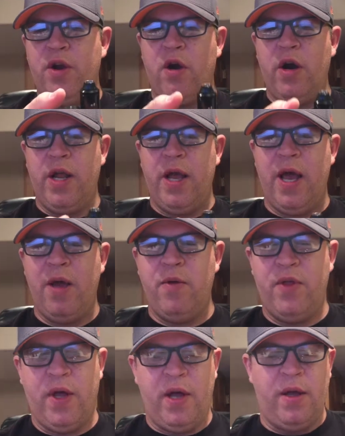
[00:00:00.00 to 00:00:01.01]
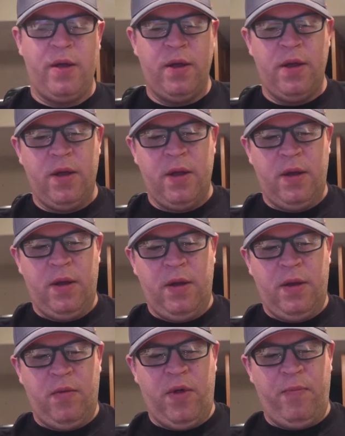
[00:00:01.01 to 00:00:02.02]
an RDA with
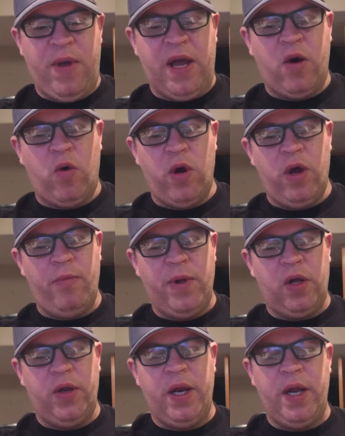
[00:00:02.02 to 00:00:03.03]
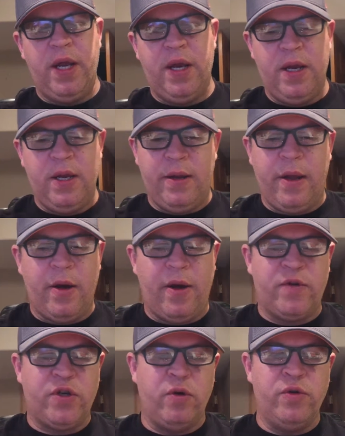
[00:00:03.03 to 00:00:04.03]
a big coil build in it. You know,
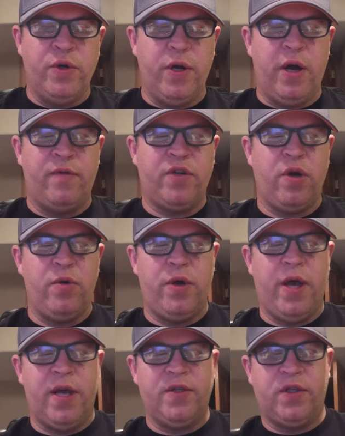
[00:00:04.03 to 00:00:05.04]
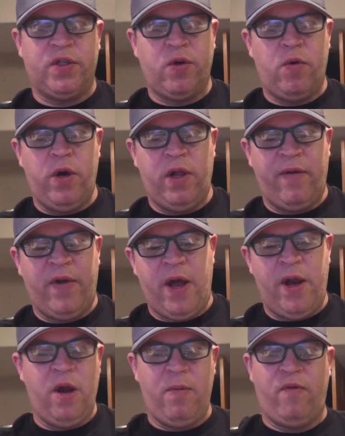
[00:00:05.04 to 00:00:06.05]
I've shown you guys this coil I've
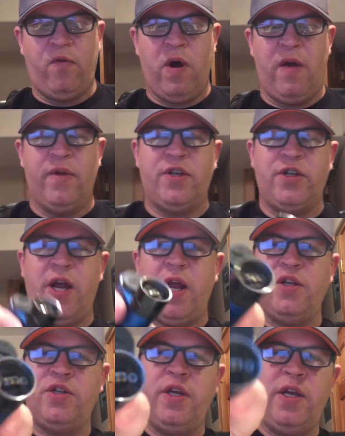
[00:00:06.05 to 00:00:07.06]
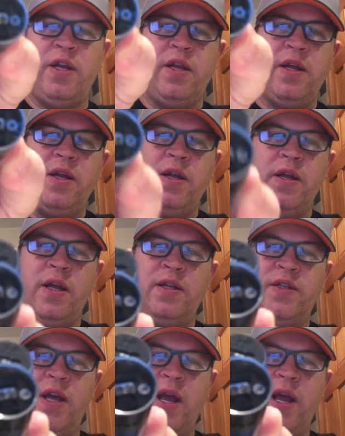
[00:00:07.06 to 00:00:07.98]
got in here before. I haven't changed it. It's